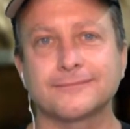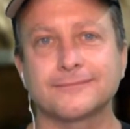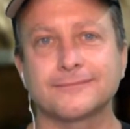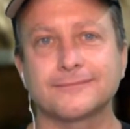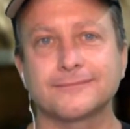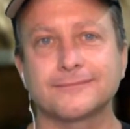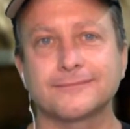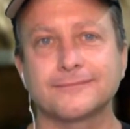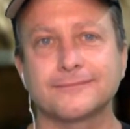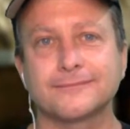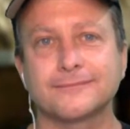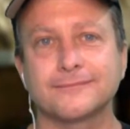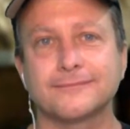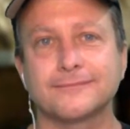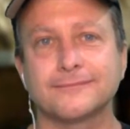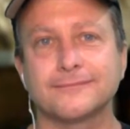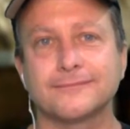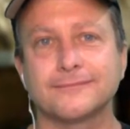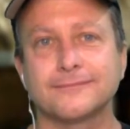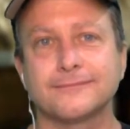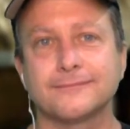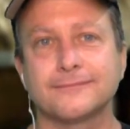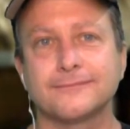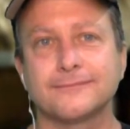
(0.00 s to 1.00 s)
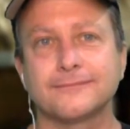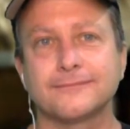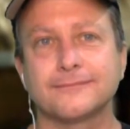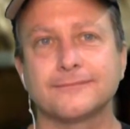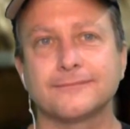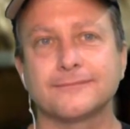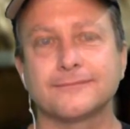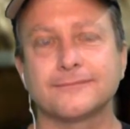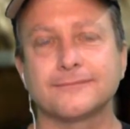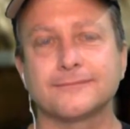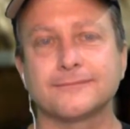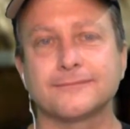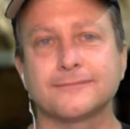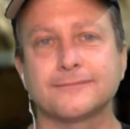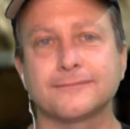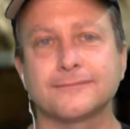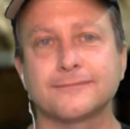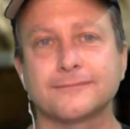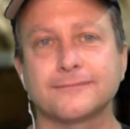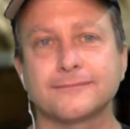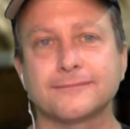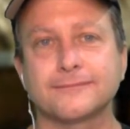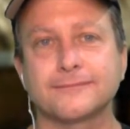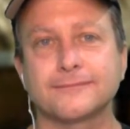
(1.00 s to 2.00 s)

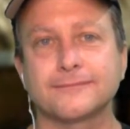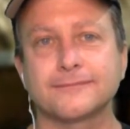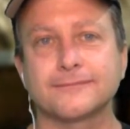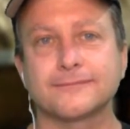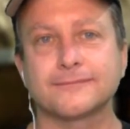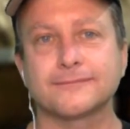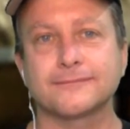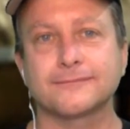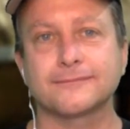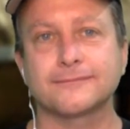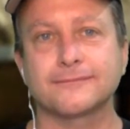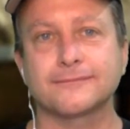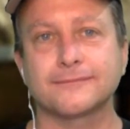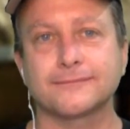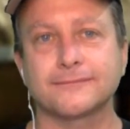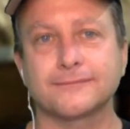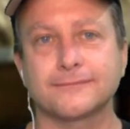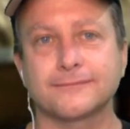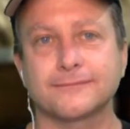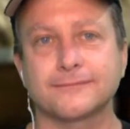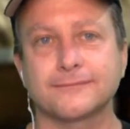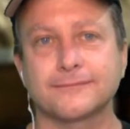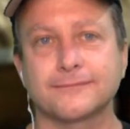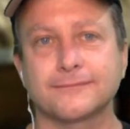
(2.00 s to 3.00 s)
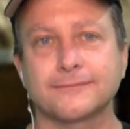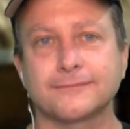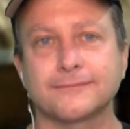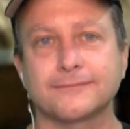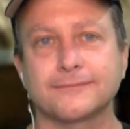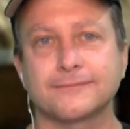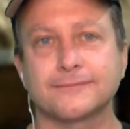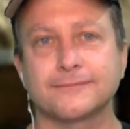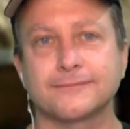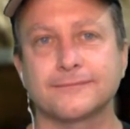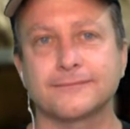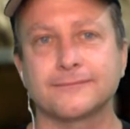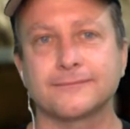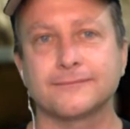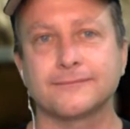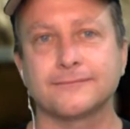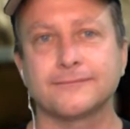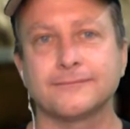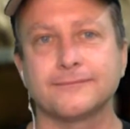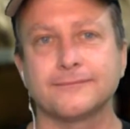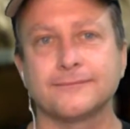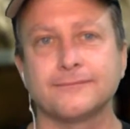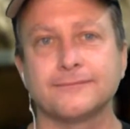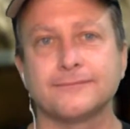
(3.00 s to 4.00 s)

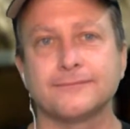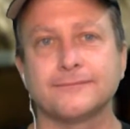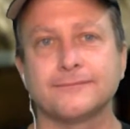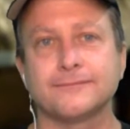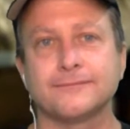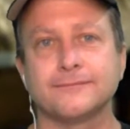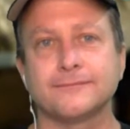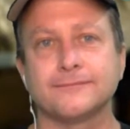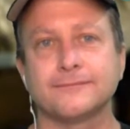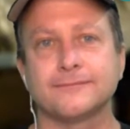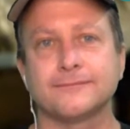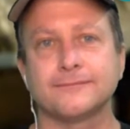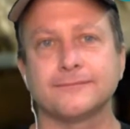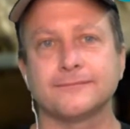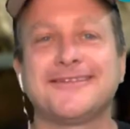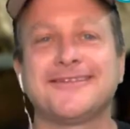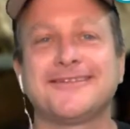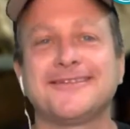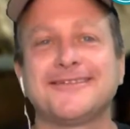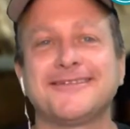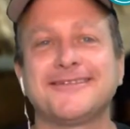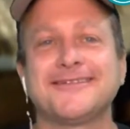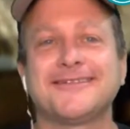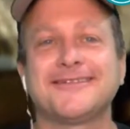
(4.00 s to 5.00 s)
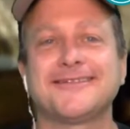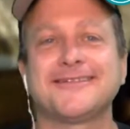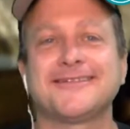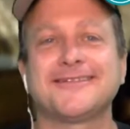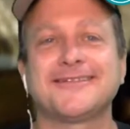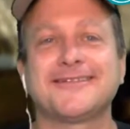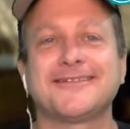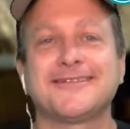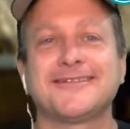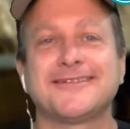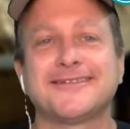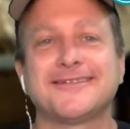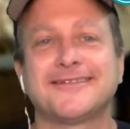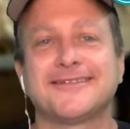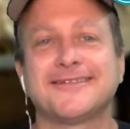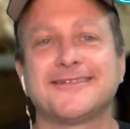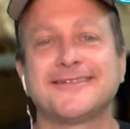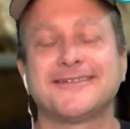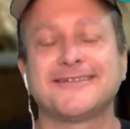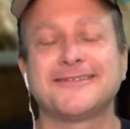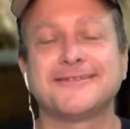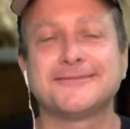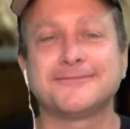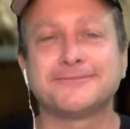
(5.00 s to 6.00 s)

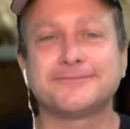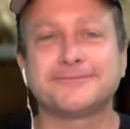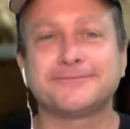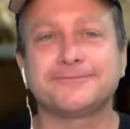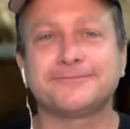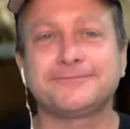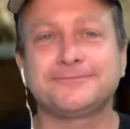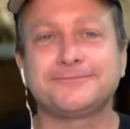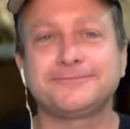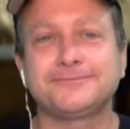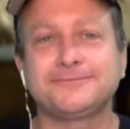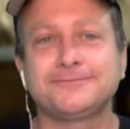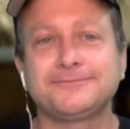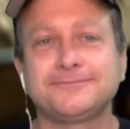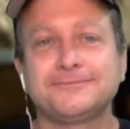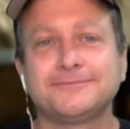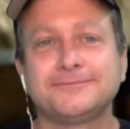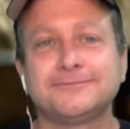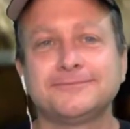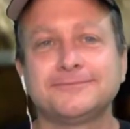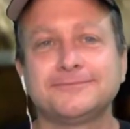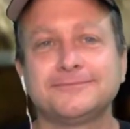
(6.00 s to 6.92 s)
No words are spoken by the person on screen.